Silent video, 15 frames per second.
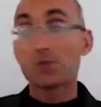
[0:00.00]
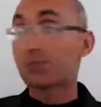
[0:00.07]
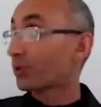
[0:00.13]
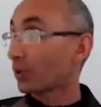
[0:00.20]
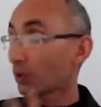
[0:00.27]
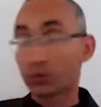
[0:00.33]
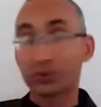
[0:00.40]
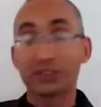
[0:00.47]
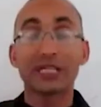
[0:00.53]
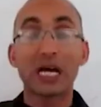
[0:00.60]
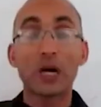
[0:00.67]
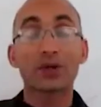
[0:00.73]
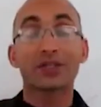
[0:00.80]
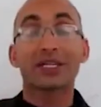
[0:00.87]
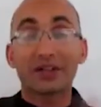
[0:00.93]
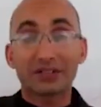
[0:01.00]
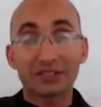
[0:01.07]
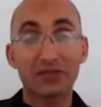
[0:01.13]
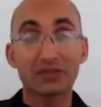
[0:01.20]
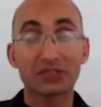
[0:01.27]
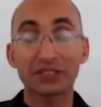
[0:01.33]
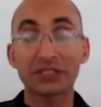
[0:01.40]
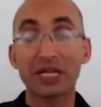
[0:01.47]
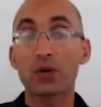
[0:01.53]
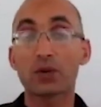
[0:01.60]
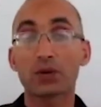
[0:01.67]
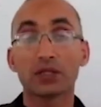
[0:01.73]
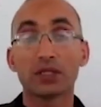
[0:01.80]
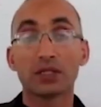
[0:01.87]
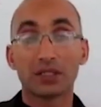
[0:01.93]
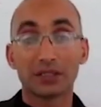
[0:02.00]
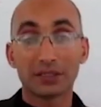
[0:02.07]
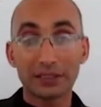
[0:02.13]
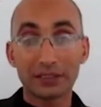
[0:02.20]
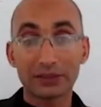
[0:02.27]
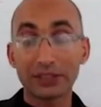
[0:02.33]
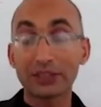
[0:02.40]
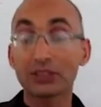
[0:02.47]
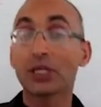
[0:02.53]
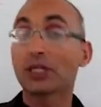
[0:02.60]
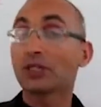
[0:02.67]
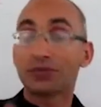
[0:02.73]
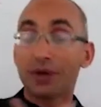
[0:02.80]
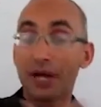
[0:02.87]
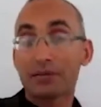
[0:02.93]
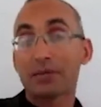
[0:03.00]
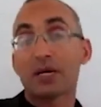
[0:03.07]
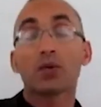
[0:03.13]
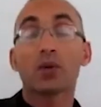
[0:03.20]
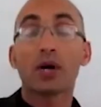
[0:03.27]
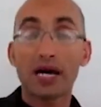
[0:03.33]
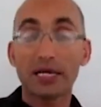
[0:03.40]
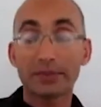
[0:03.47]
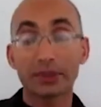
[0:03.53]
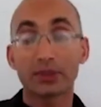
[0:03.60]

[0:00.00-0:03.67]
prose, in our narratives, in our in drama. Why?